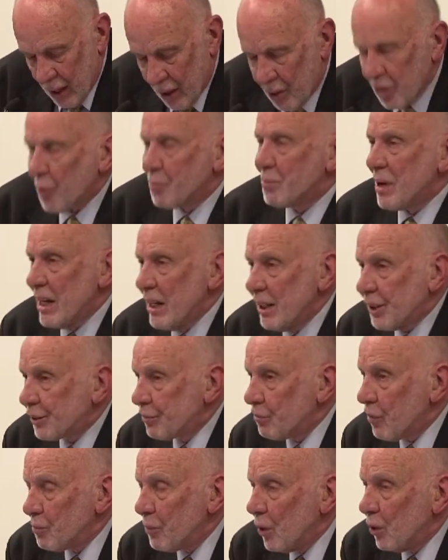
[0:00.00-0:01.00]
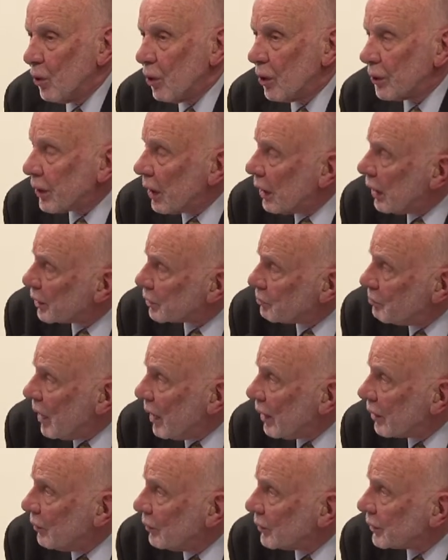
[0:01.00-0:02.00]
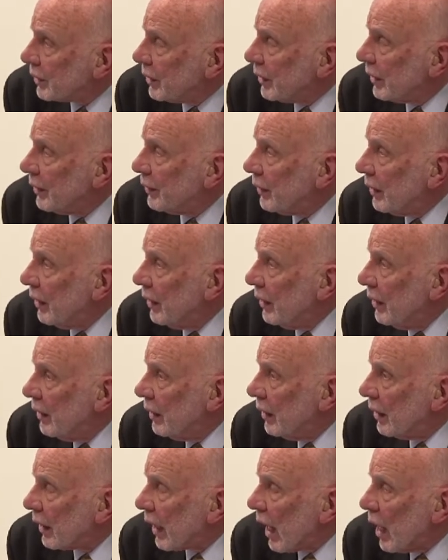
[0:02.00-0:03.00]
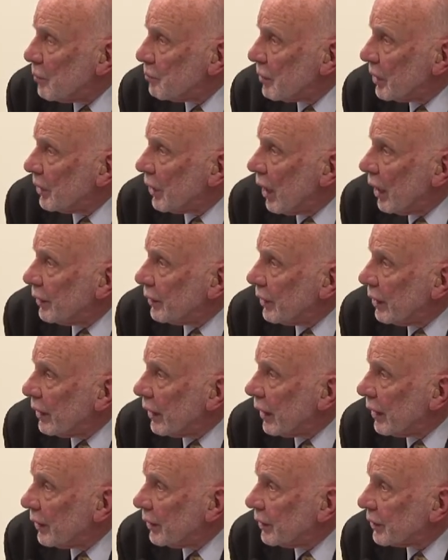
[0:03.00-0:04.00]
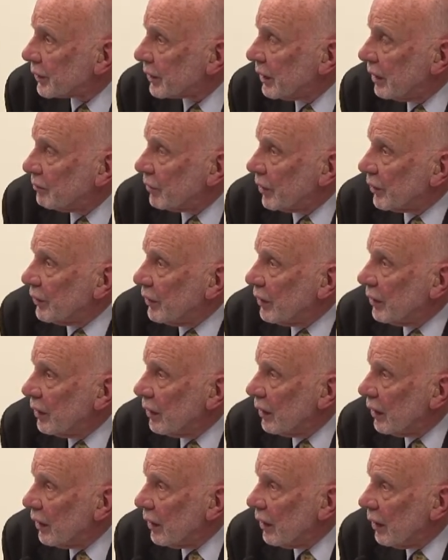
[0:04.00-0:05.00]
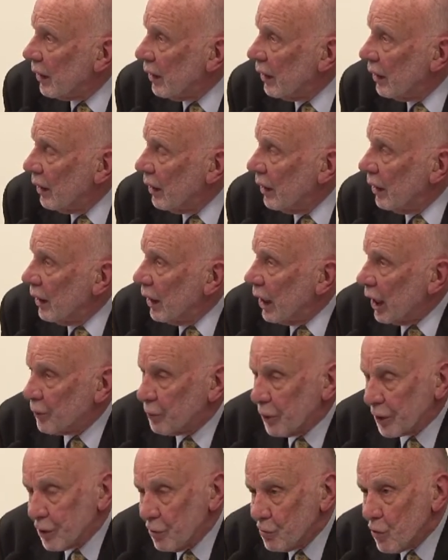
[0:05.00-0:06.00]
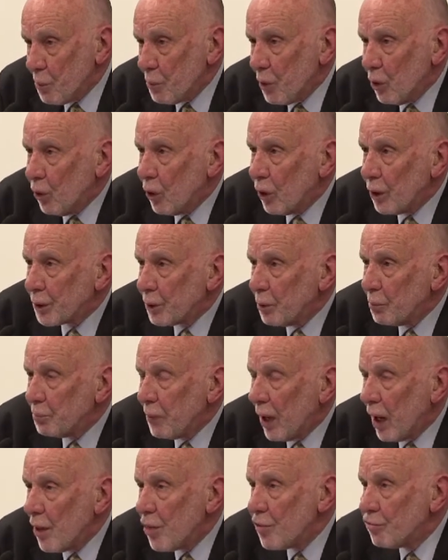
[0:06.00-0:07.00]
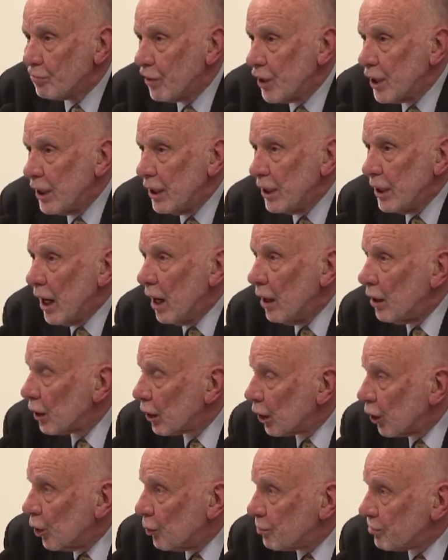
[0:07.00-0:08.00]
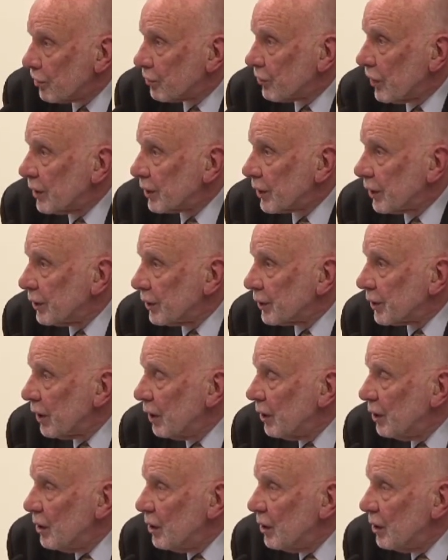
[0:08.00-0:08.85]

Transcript: The Pearce report, as Michael said, came in 1987. It was a report by 3 law professors,